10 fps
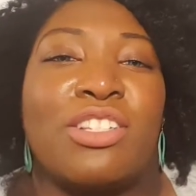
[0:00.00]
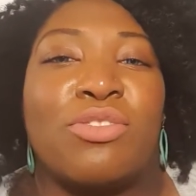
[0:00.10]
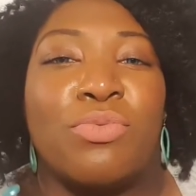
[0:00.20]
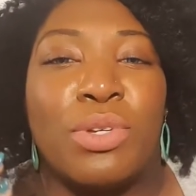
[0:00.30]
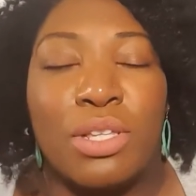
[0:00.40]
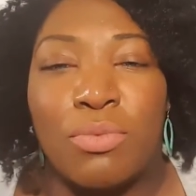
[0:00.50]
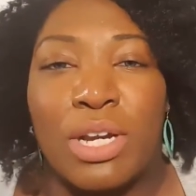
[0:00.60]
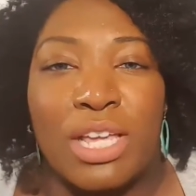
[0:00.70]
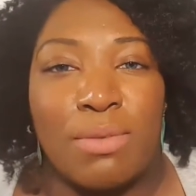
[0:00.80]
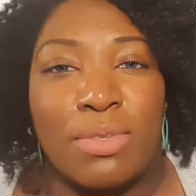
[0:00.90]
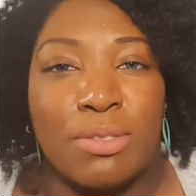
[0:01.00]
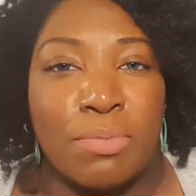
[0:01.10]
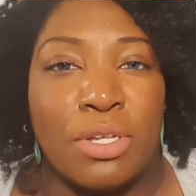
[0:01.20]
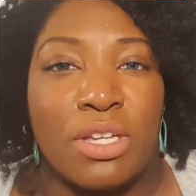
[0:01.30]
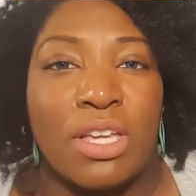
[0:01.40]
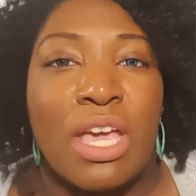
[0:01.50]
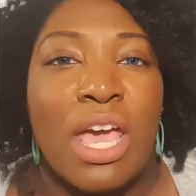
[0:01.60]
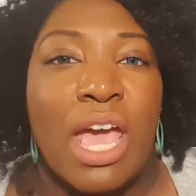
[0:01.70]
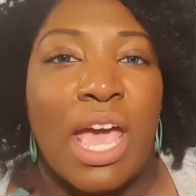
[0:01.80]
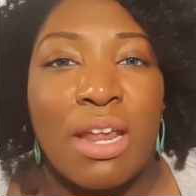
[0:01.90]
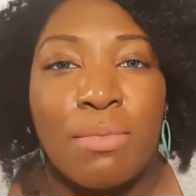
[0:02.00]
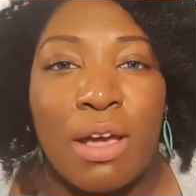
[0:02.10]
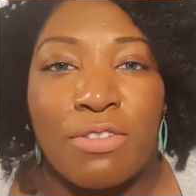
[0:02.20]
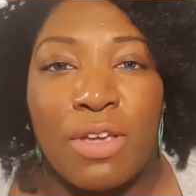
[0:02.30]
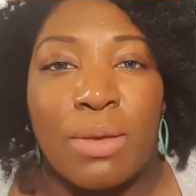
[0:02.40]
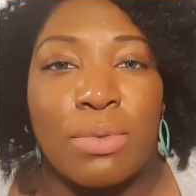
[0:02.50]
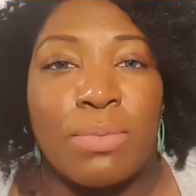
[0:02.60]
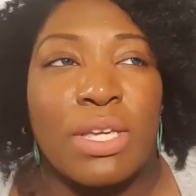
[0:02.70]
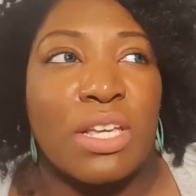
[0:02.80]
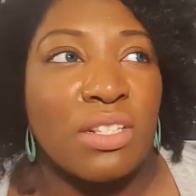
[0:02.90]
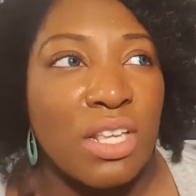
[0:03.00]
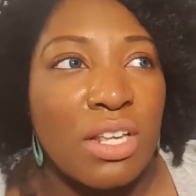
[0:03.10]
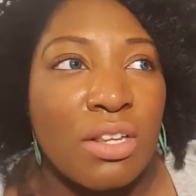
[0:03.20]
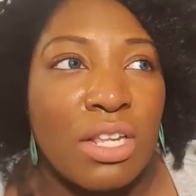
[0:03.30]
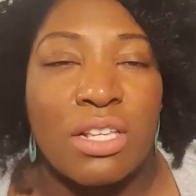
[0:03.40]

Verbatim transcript: I just really want to keep this book in my family because it